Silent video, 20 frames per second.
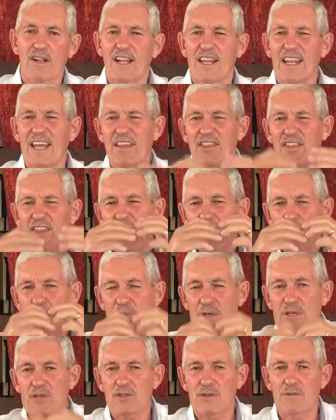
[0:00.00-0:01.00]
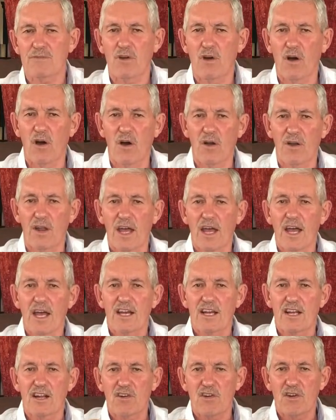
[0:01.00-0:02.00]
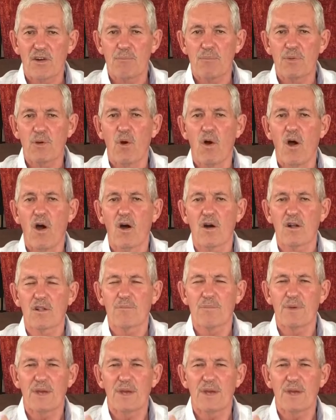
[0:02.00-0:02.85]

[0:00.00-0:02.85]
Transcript: let that peace of God grip your heart.